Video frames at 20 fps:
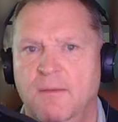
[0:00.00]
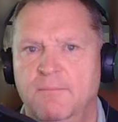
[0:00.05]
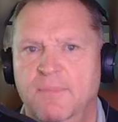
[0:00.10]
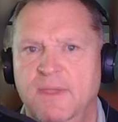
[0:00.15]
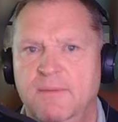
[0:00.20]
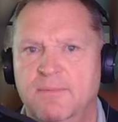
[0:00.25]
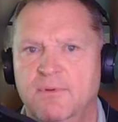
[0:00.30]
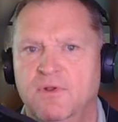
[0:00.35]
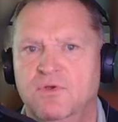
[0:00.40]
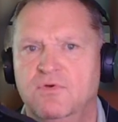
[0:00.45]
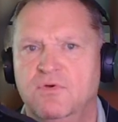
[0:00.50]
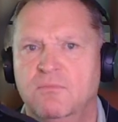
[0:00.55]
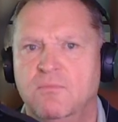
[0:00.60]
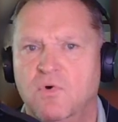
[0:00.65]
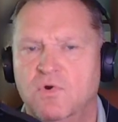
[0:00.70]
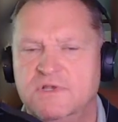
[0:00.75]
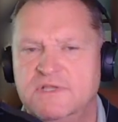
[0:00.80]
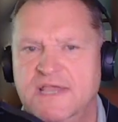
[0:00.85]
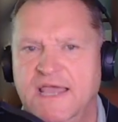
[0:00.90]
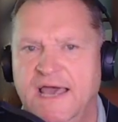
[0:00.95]
people who are
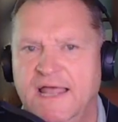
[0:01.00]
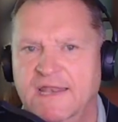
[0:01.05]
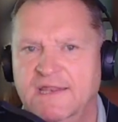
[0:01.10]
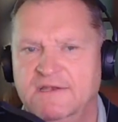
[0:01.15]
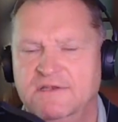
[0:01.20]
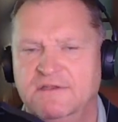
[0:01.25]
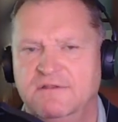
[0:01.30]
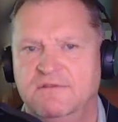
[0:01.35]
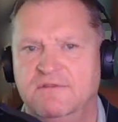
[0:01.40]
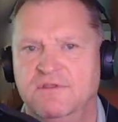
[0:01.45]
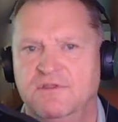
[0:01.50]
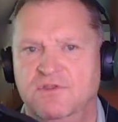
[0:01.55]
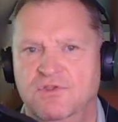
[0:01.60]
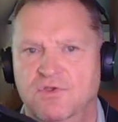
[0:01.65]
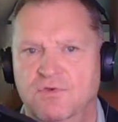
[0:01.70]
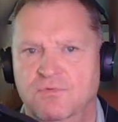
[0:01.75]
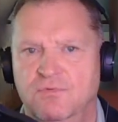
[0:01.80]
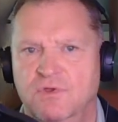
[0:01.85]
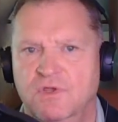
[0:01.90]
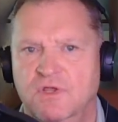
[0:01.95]
more talented than
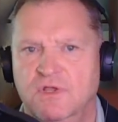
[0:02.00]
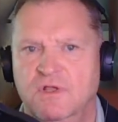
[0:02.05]
you.